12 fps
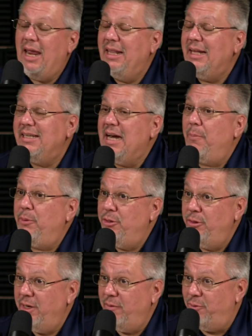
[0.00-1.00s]
that's an
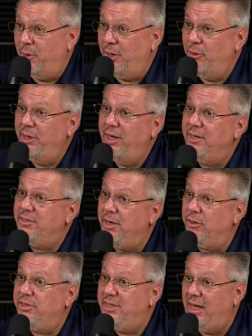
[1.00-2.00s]
opportunity for you. You need to
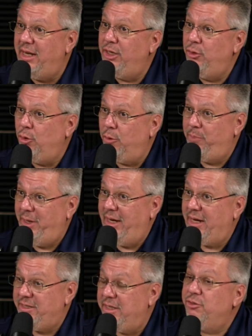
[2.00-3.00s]
start selling your
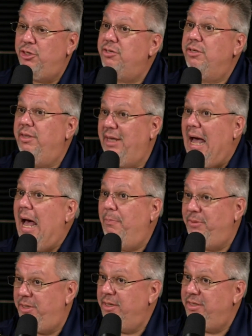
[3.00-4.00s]
picks as just the
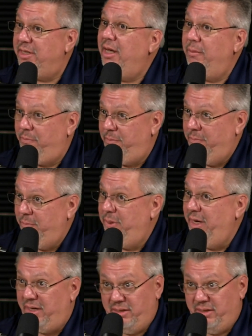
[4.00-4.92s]
opposite of Skip picks.